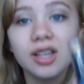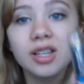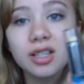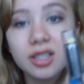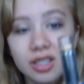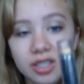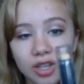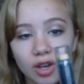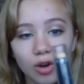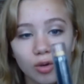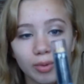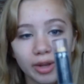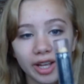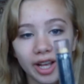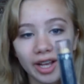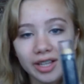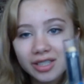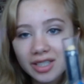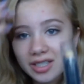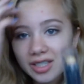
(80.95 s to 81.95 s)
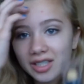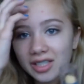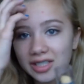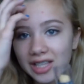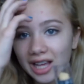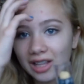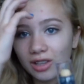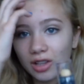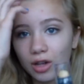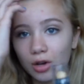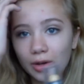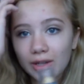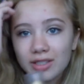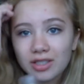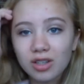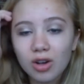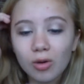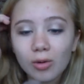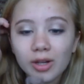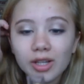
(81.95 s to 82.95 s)
So because this is yellow, it's
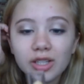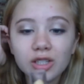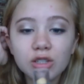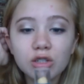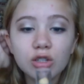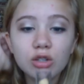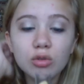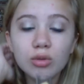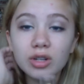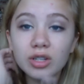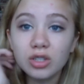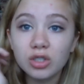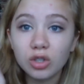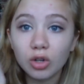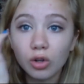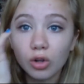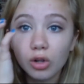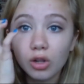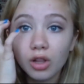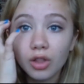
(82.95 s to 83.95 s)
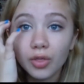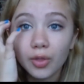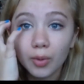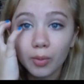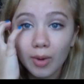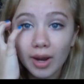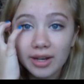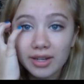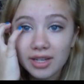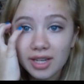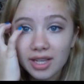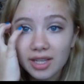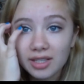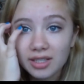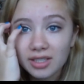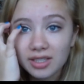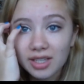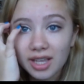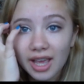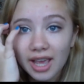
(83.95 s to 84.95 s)
going to dull the
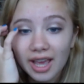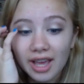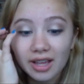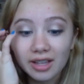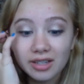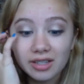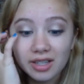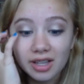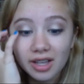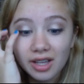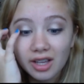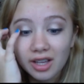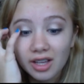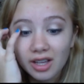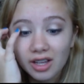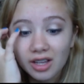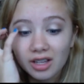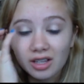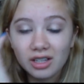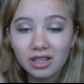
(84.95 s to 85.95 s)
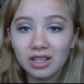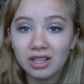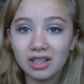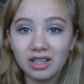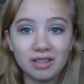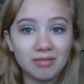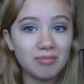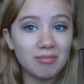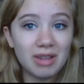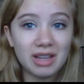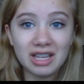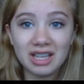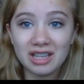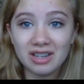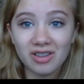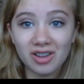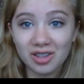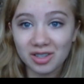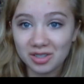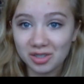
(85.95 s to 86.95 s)
redness and make it
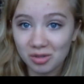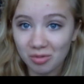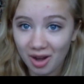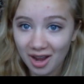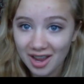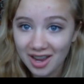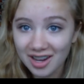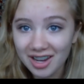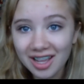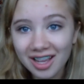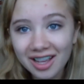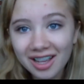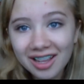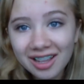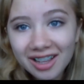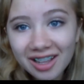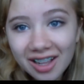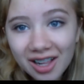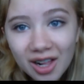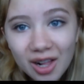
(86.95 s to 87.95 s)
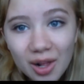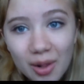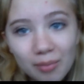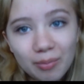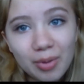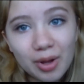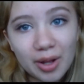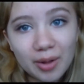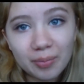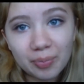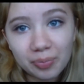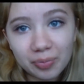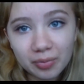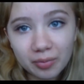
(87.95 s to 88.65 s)
not so red. But